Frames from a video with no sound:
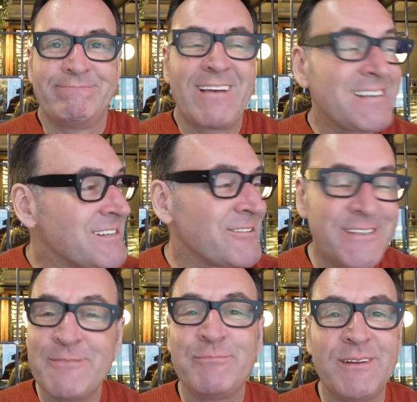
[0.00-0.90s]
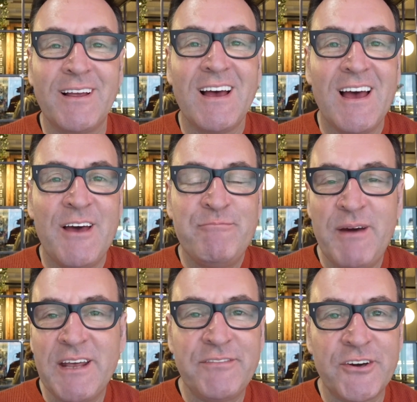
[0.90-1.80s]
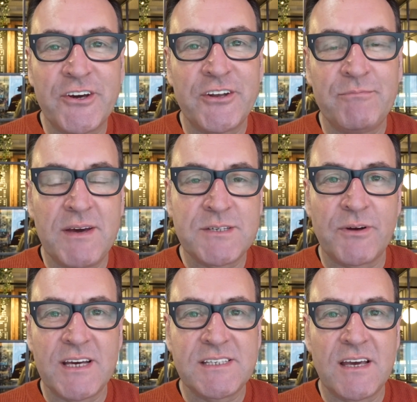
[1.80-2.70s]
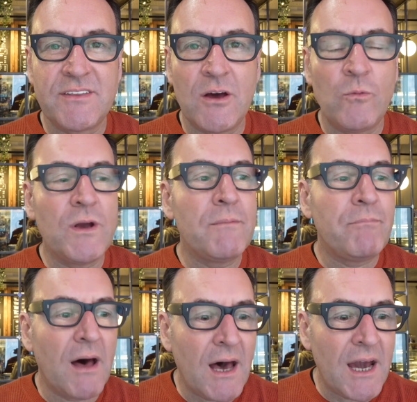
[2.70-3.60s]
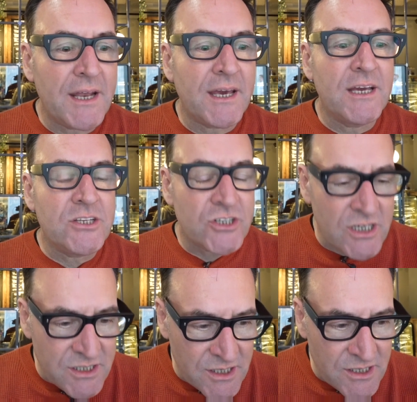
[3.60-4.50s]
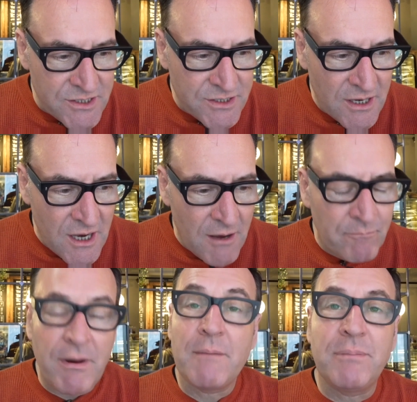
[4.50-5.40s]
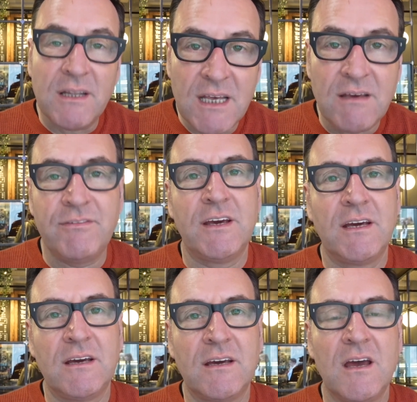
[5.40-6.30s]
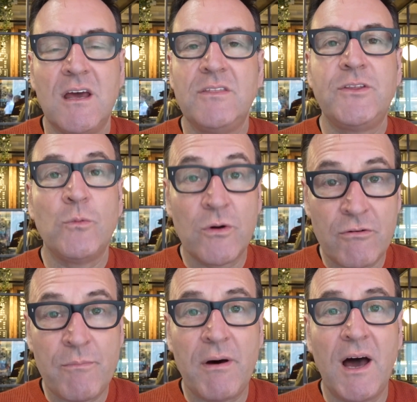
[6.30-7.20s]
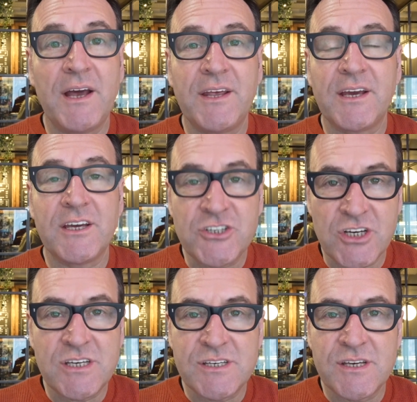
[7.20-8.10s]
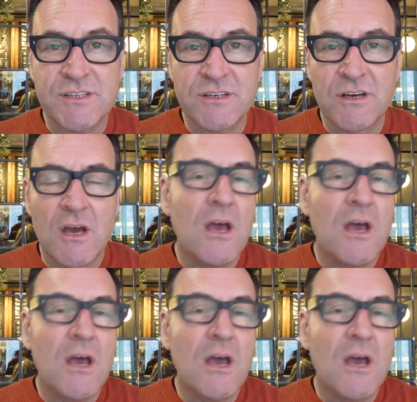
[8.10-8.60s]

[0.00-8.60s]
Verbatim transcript: That's so simple. Many of you could have missed what I said there. We abide in Jesus by believing that we're abiding in Jesus.